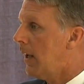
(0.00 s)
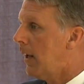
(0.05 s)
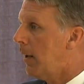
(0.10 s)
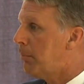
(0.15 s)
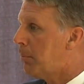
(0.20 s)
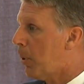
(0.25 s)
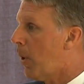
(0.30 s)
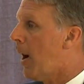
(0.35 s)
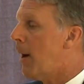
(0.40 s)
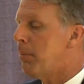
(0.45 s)

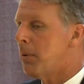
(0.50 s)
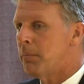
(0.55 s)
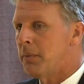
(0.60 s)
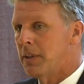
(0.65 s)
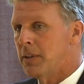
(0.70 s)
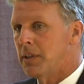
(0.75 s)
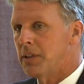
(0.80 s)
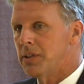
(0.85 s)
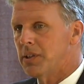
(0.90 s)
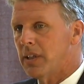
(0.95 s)
problem
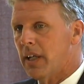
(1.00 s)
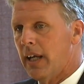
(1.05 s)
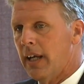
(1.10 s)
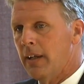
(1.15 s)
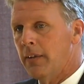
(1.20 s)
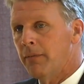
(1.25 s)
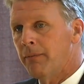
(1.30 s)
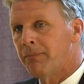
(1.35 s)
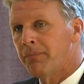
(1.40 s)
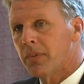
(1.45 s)
in this
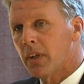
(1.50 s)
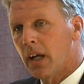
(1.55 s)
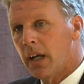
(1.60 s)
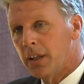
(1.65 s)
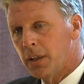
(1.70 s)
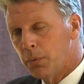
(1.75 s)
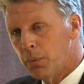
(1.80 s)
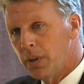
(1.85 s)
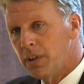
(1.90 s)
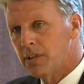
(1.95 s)
state.
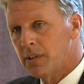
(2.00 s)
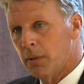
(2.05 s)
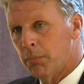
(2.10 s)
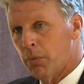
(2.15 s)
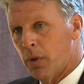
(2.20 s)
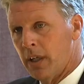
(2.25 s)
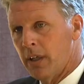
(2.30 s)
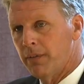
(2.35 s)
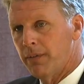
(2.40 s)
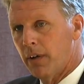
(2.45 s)
And the reason I'm
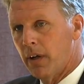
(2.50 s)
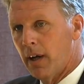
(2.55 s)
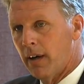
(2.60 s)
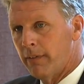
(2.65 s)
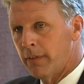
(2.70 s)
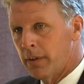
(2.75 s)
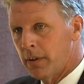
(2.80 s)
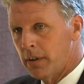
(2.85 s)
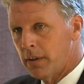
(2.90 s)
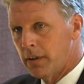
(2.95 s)
running for
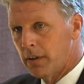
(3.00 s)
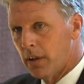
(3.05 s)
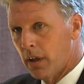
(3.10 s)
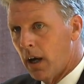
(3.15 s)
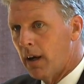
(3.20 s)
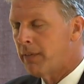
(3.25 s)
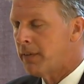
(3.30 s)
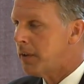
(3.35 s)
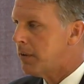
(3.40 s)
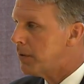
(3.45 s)

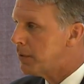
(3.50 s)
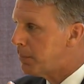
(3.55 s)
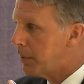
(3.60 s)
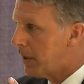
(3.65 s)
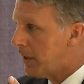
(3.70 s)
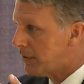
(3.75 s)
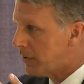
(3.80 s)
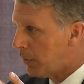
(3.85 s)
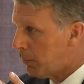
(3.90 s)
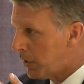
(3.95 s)
governor is
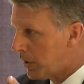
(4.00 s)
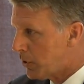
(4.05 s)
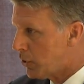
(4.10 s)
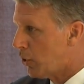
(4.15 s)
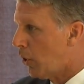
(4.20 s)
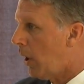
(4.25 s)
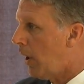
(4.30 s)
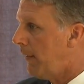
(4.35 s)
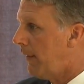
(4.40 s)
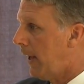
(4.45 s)
because I want to
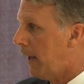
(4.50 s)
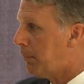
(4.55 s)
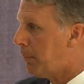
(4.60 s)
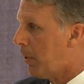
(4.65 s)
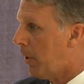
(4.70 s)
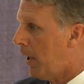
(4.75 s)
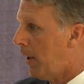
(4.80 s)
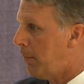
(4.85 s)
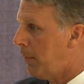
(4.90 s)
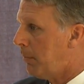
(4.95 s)
solve that
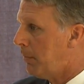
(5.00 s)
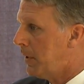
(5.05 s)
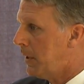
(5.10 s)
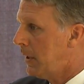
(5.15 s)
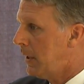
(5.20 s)
problem.